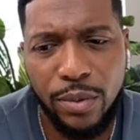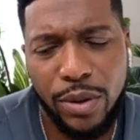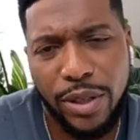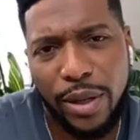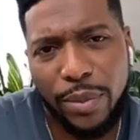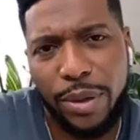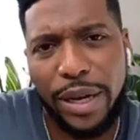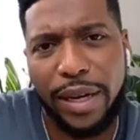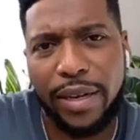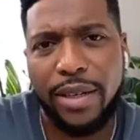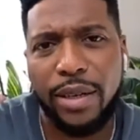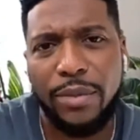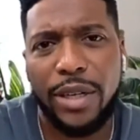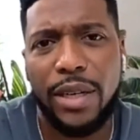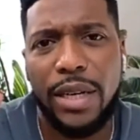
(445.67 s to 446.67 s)
when the
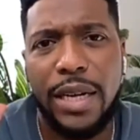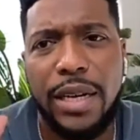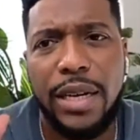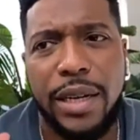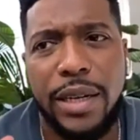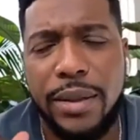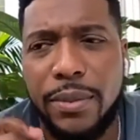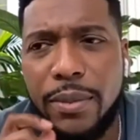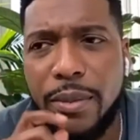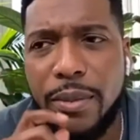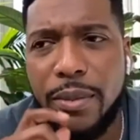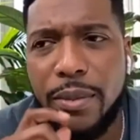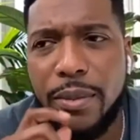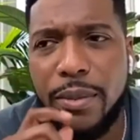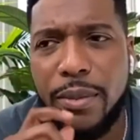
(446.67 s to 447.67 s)
pandemic hit.
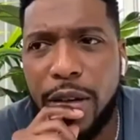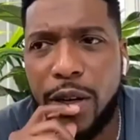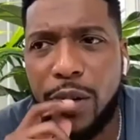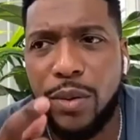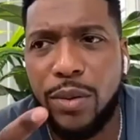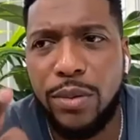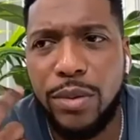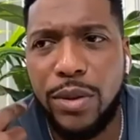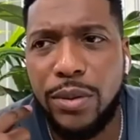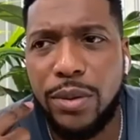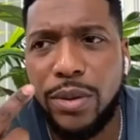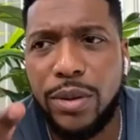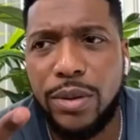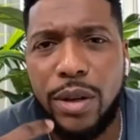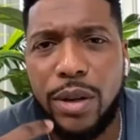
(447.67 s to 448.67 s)
You know, we
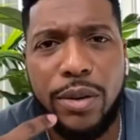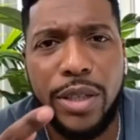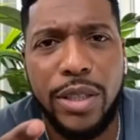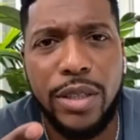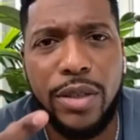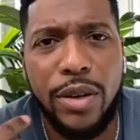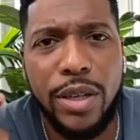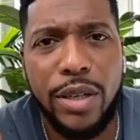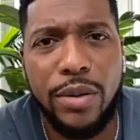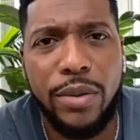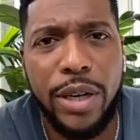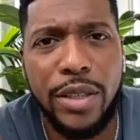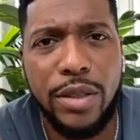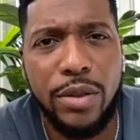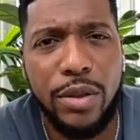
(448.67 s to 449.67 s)
were already starting to
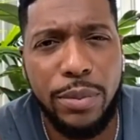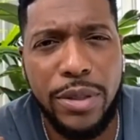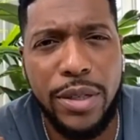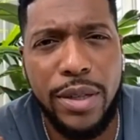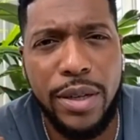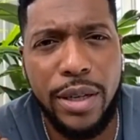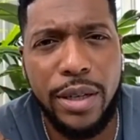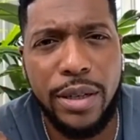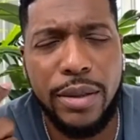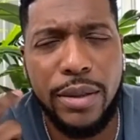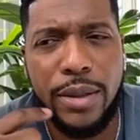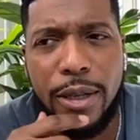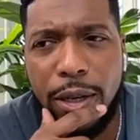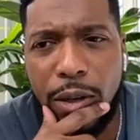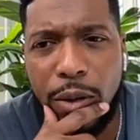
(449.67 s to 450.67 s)
write scripts then,
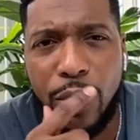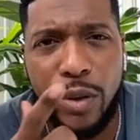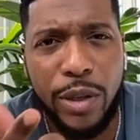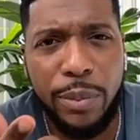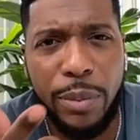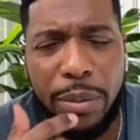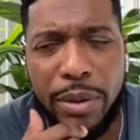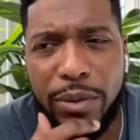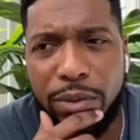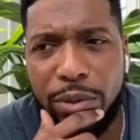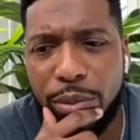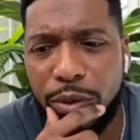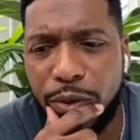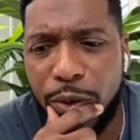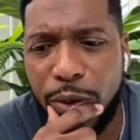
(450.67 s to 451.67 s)
or maybe
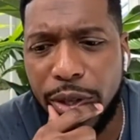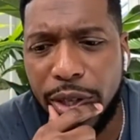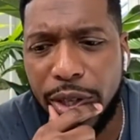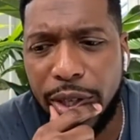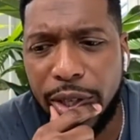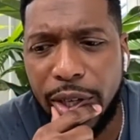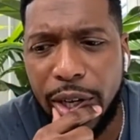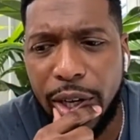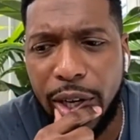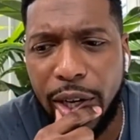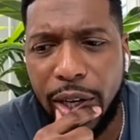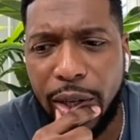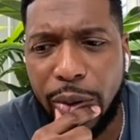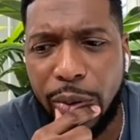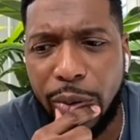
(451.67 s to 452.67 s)
even before then.
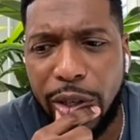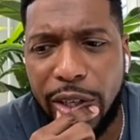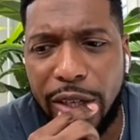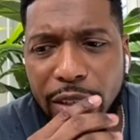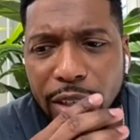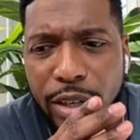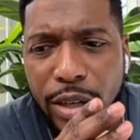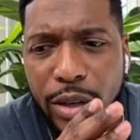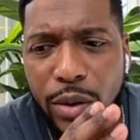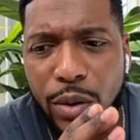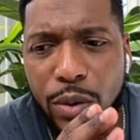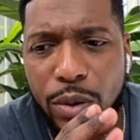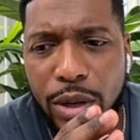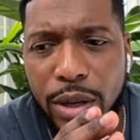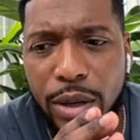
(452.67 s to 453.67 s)
And we didn't
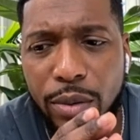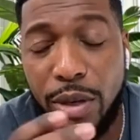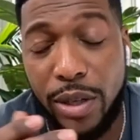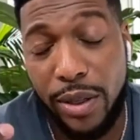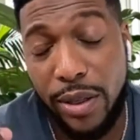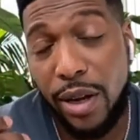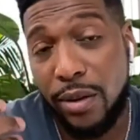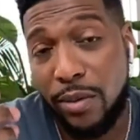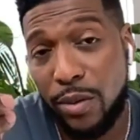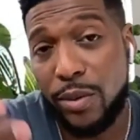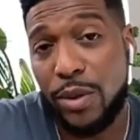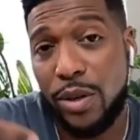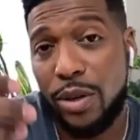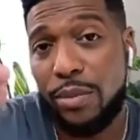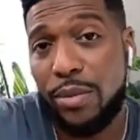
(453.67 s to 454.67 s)
know, we thought we
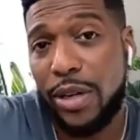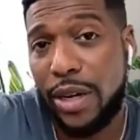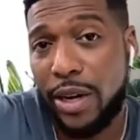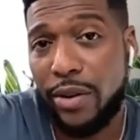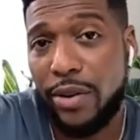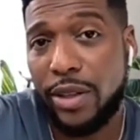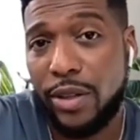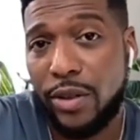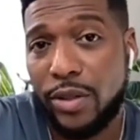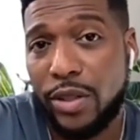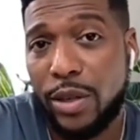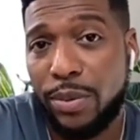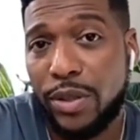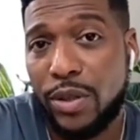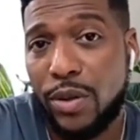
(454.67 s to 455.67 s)
were going to be airing
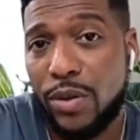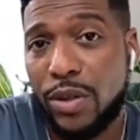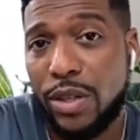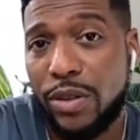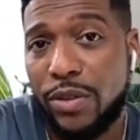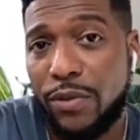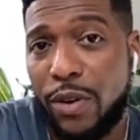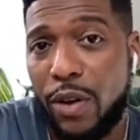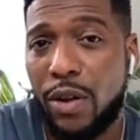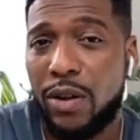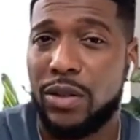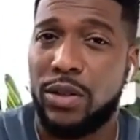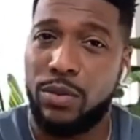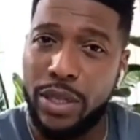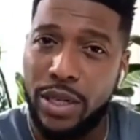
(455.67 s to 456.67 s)
those episodes in the
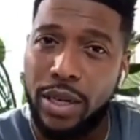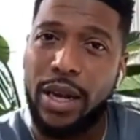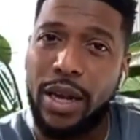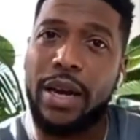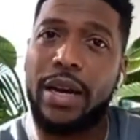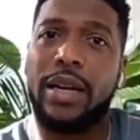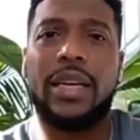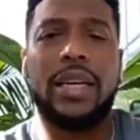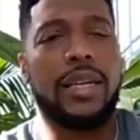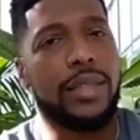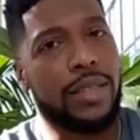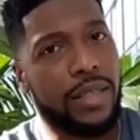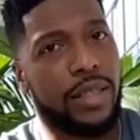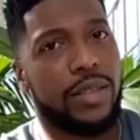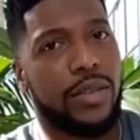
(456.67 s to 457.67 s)
fall so we can kind of get
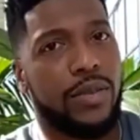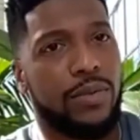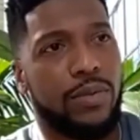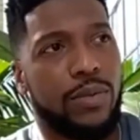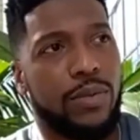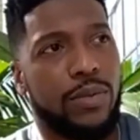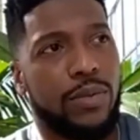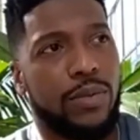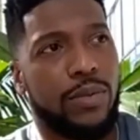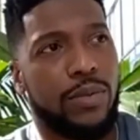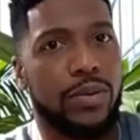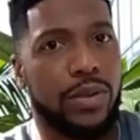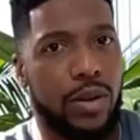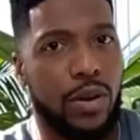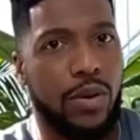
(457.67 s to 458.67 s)
a sense of where
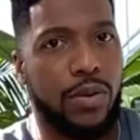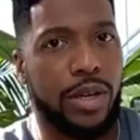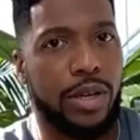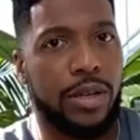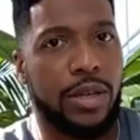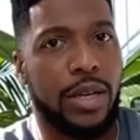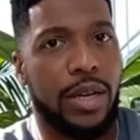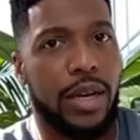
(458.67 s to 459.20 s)
this was going